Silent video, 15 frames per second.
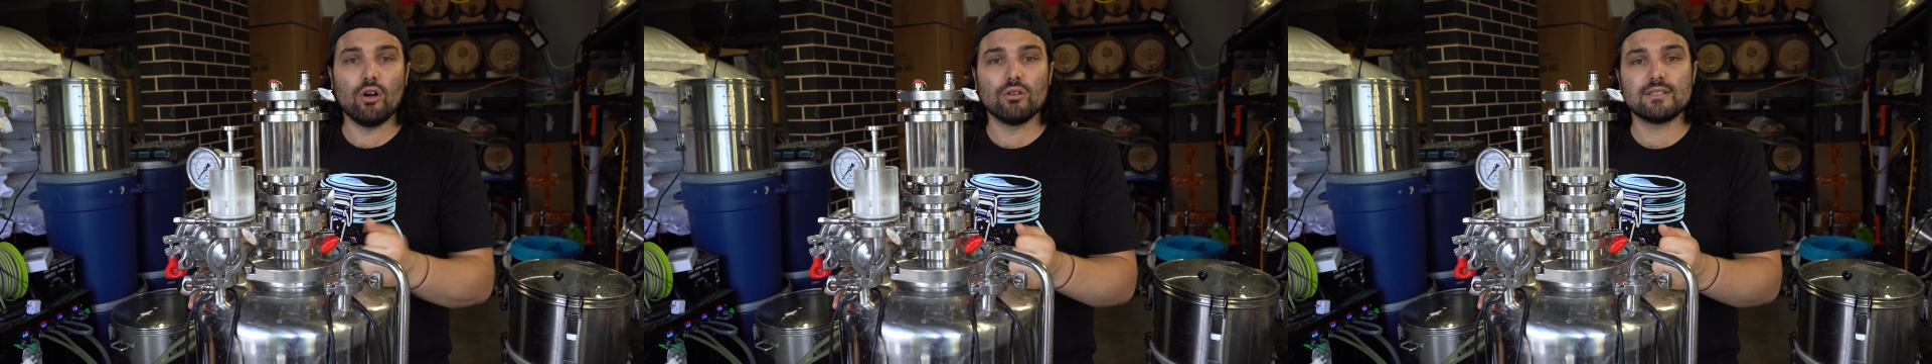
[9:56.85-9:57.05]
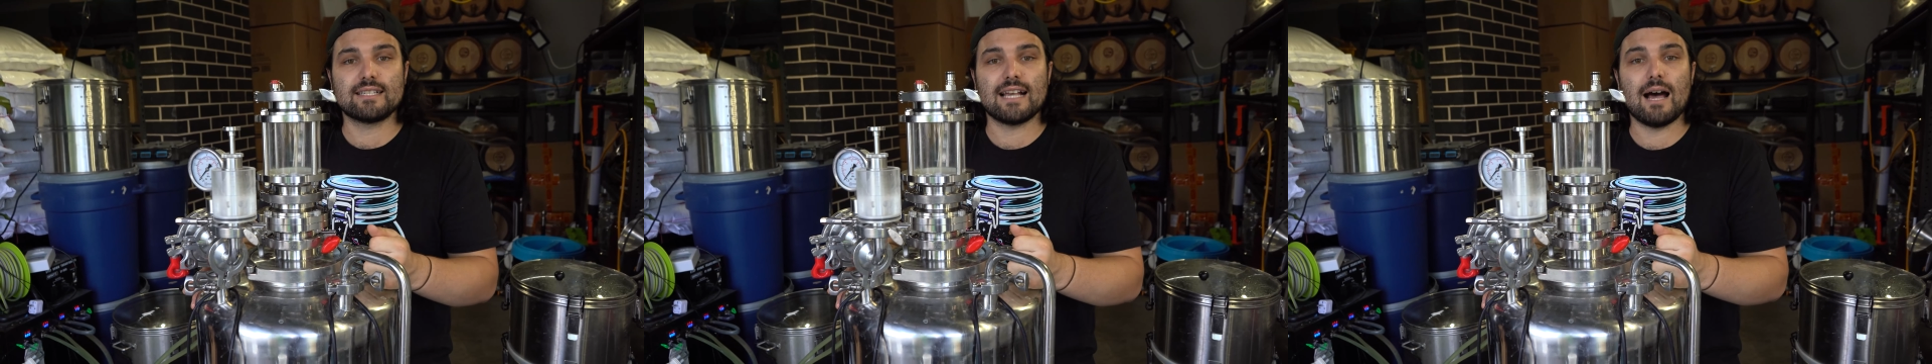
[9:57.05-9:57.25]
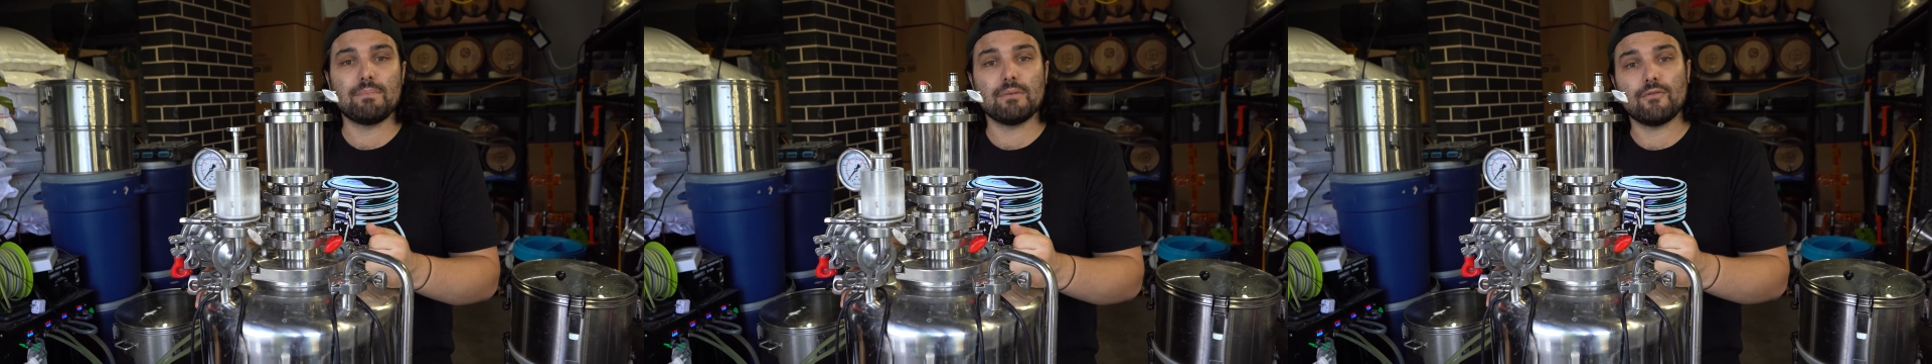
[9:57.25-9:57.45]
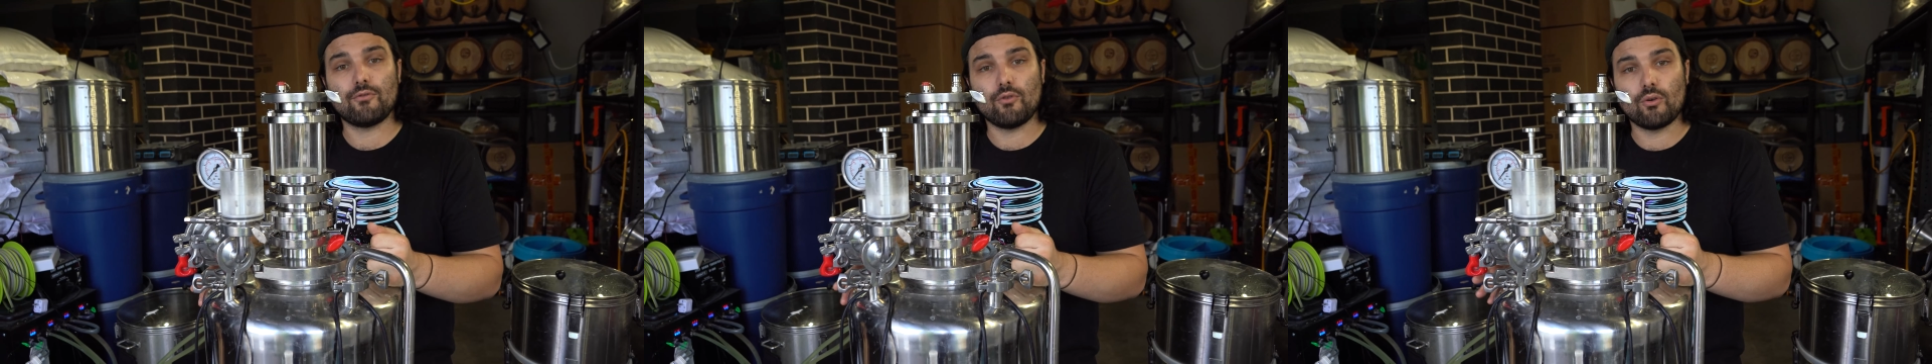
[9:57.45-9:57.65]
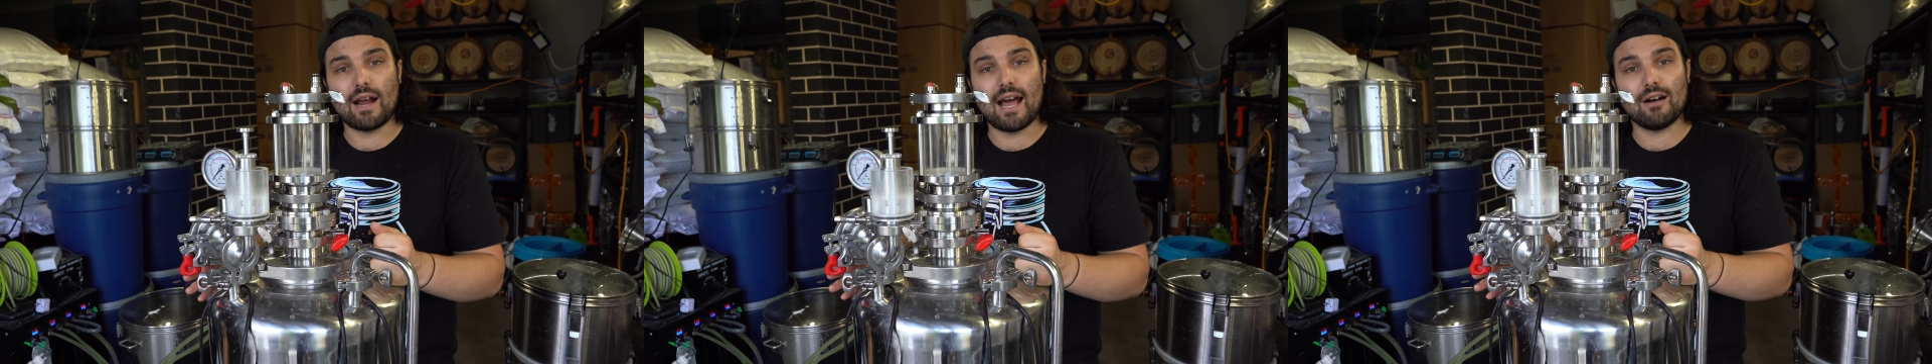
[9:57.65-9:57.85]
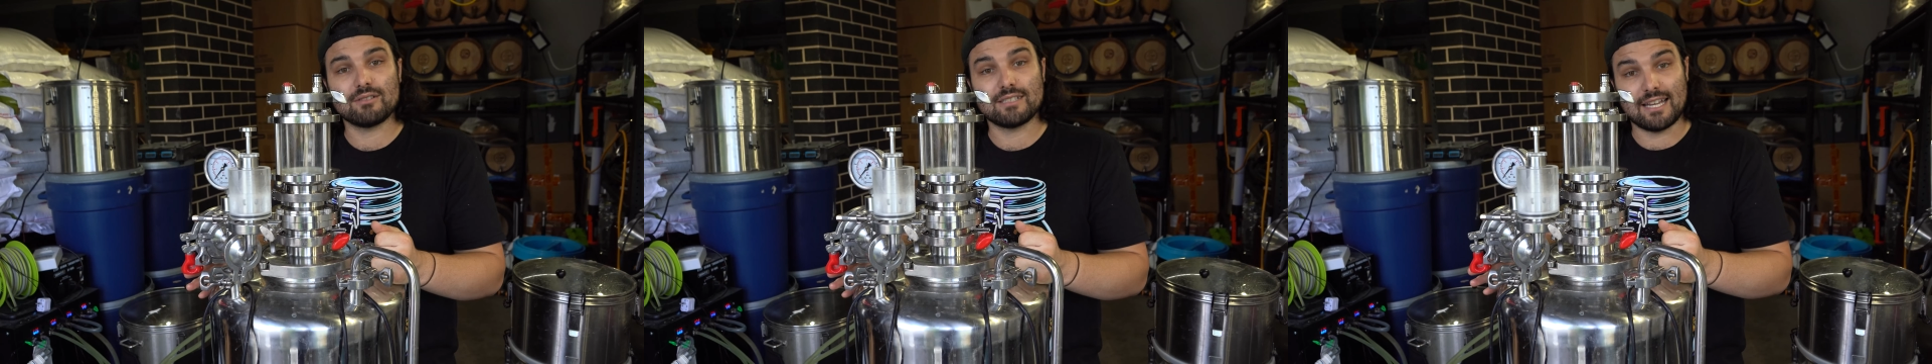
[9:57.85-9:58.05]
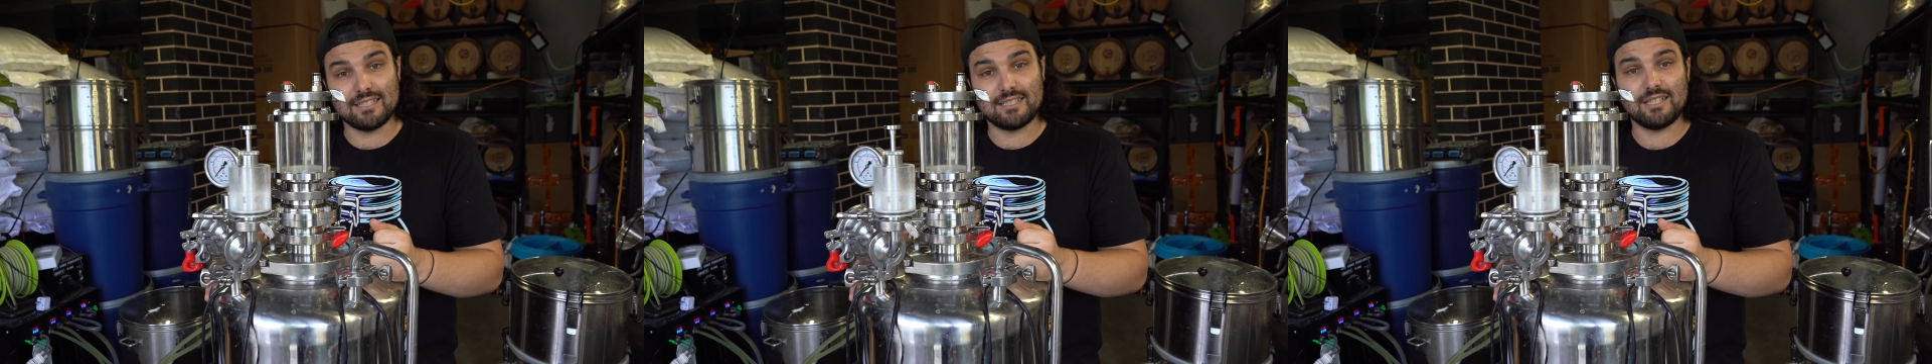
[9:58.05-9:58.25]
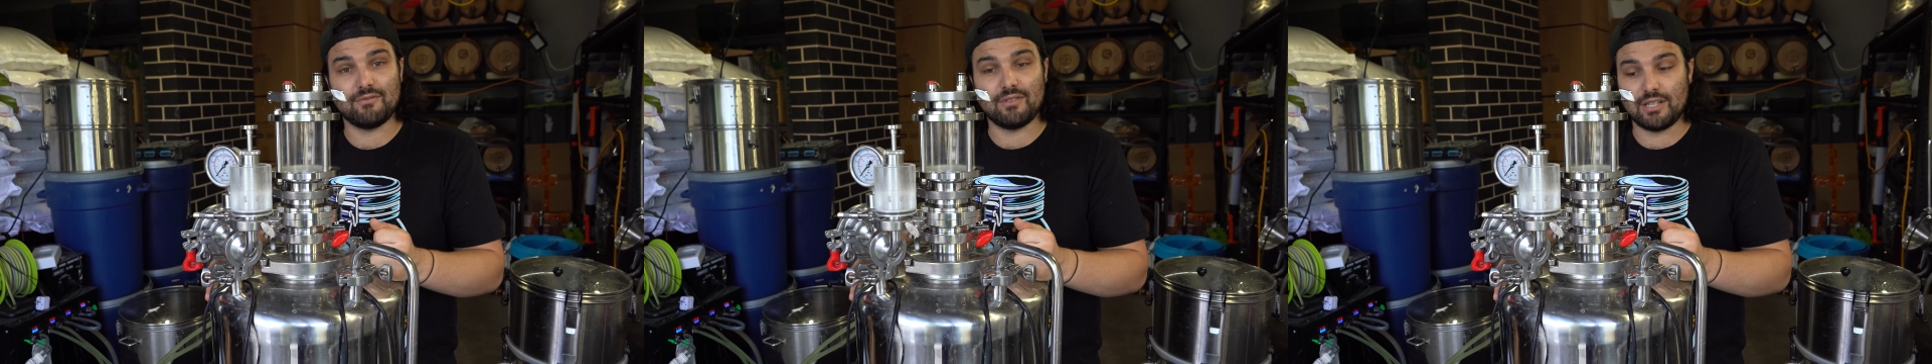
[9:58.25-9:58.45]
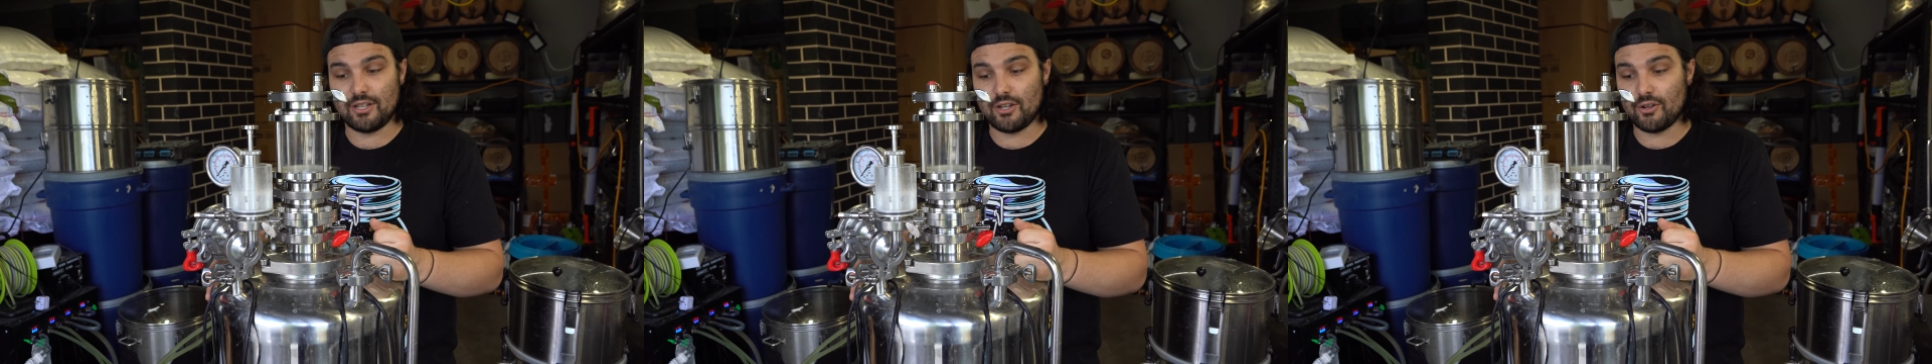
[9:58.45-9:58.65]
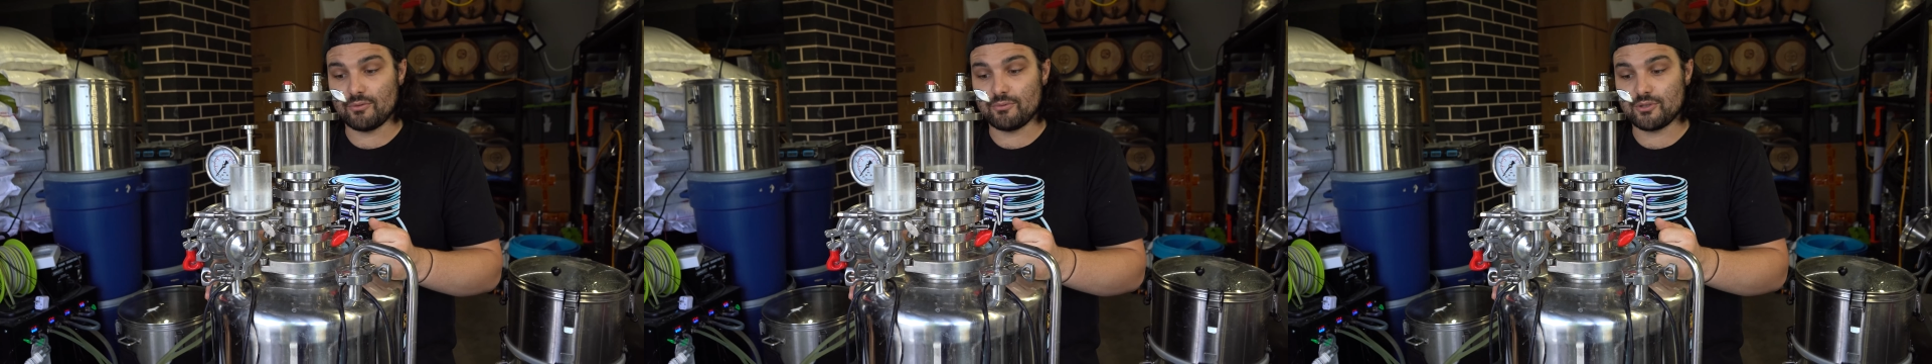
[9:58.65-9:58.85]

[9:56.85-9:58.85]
on tap for our tasting video.